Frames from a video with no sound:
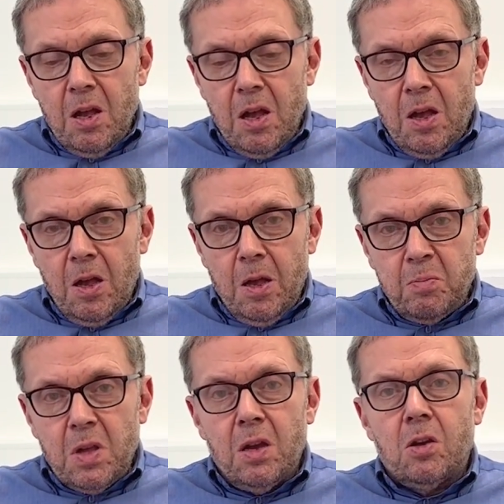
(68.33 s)
a
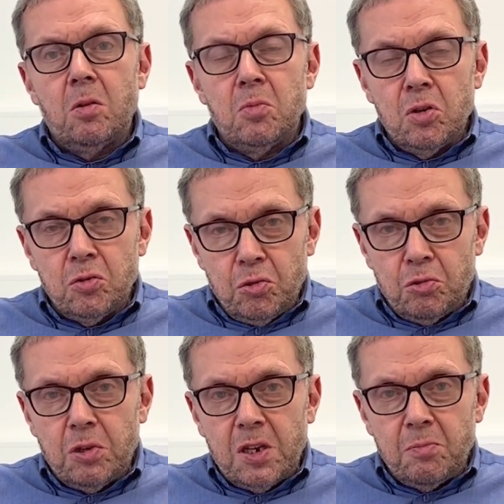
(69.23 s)
commercial
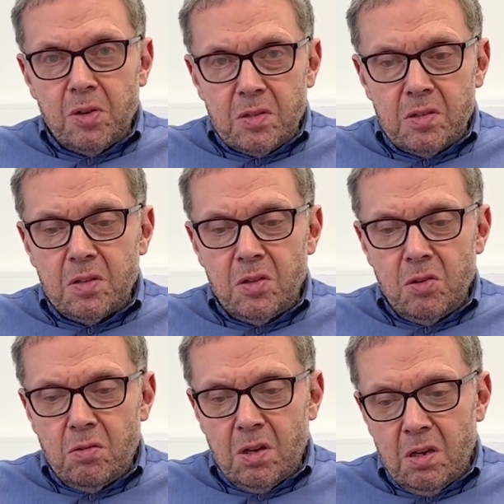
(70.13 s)
trading presence in
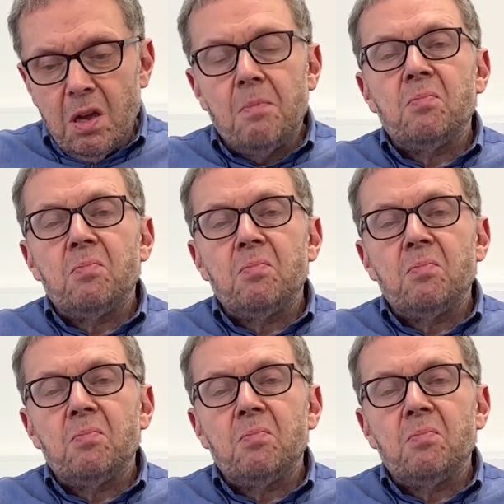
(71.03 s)
the UK,